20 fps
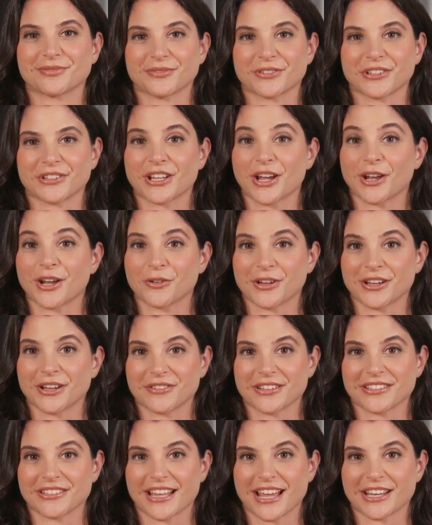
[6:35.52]
So,
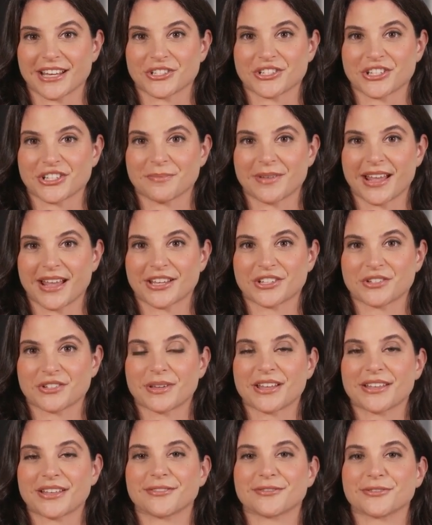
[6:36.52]
if it's energy
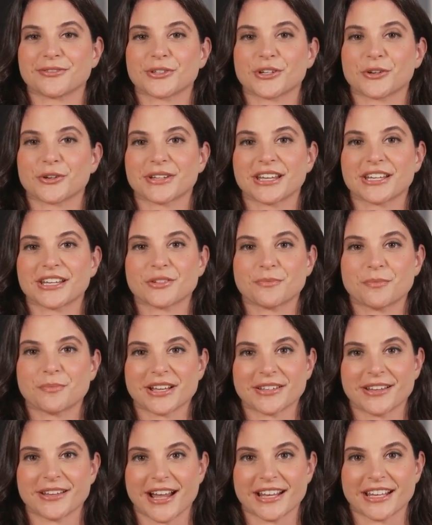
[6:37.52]
management, you'll need to
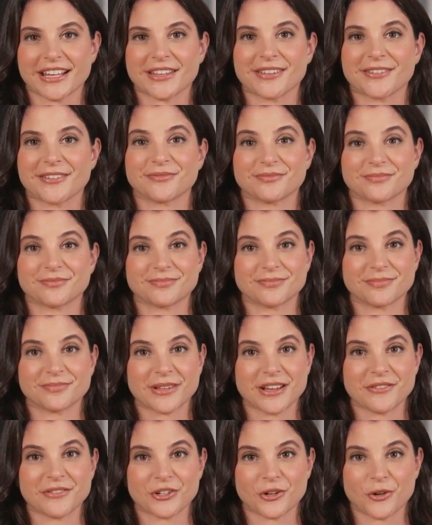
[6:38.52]
bring that in.
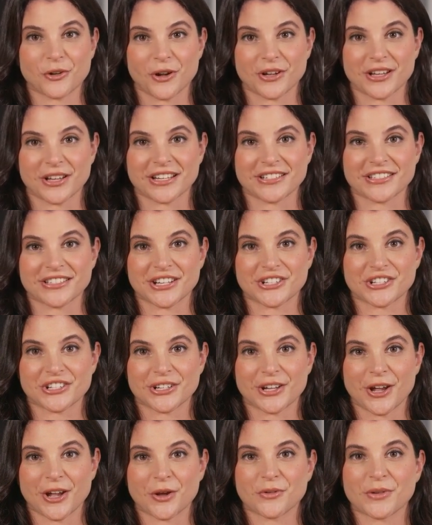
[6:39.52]
If your
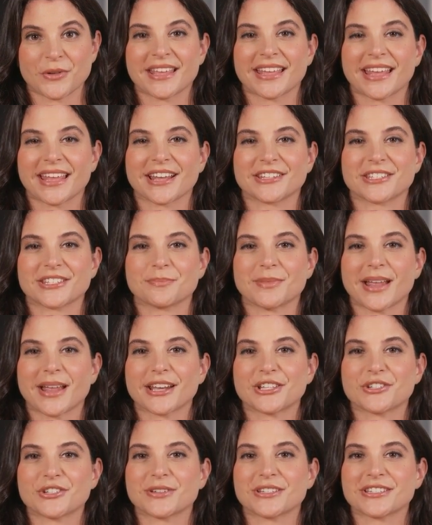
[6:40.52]
organization already has a
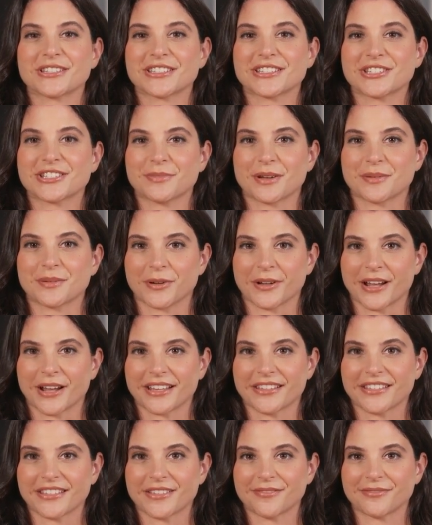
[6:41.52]
management system in
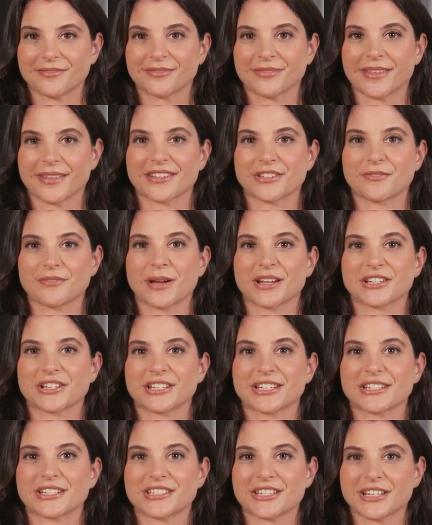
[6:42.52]
place, it's much
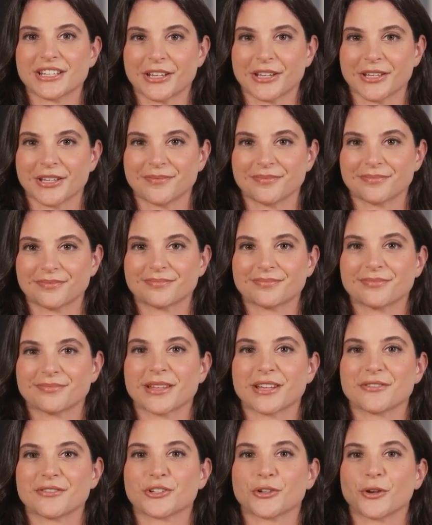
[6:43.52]
easier.
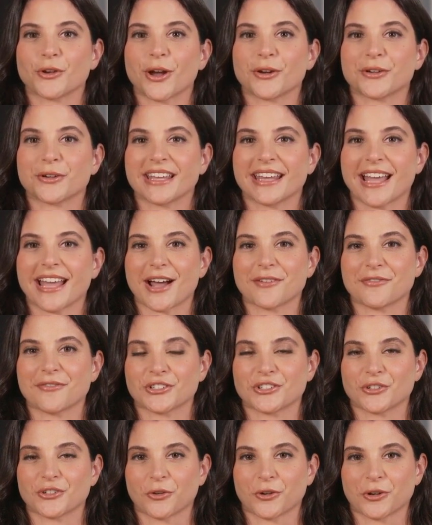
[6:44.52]
If you already have a
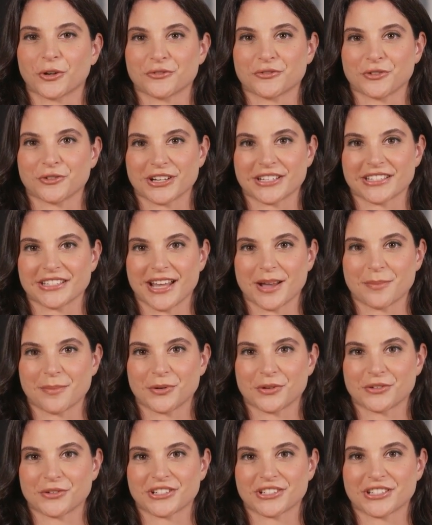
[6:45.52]
tool, for
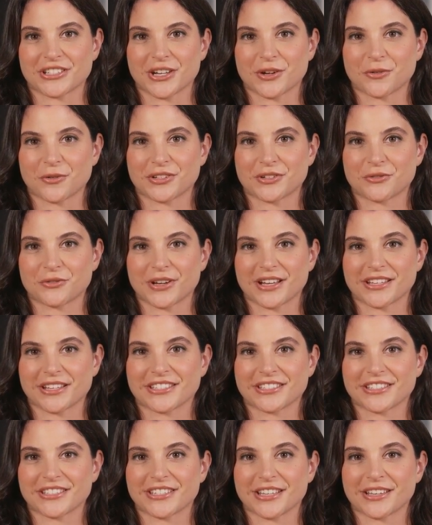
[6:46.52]
example, to deal with
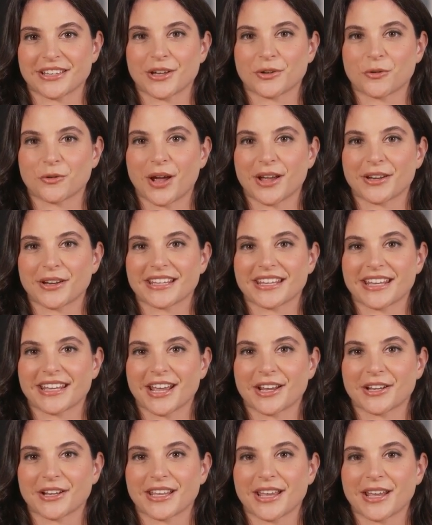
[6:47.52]
risks in the quality
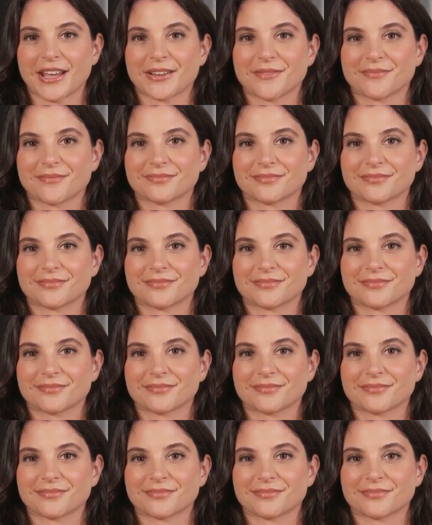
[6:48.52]
area.